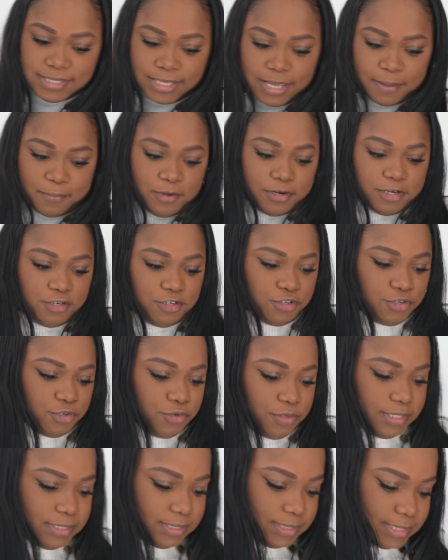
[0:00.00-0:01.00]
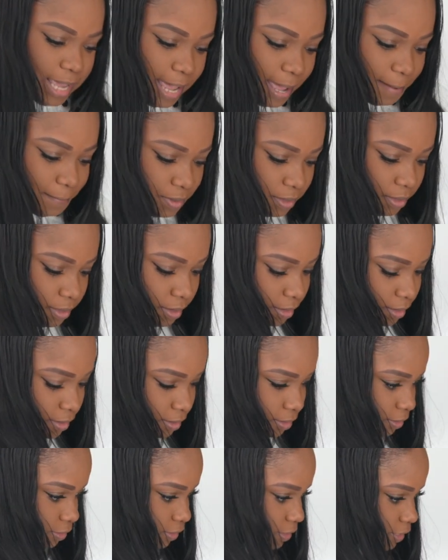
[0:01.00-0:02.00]
thing I'm gonna do is top
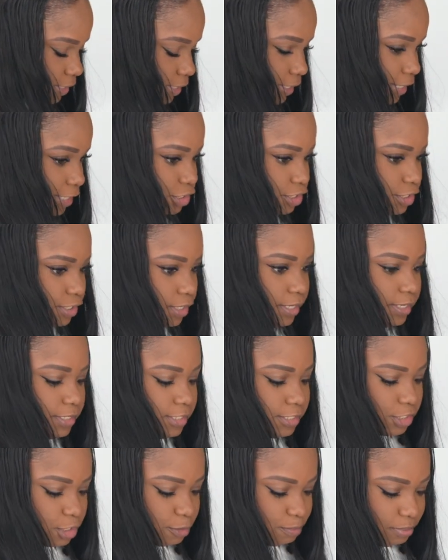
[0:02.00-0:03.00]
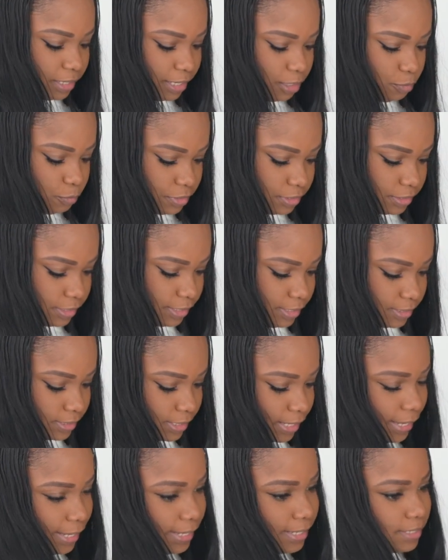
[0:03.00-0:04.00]
each dessert plate with these
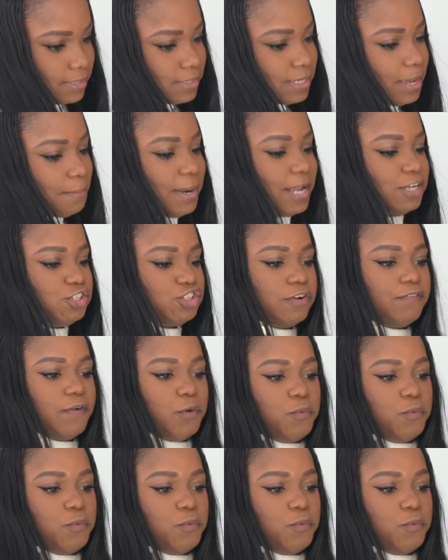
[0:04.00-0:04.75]
hands. I'm not sure if I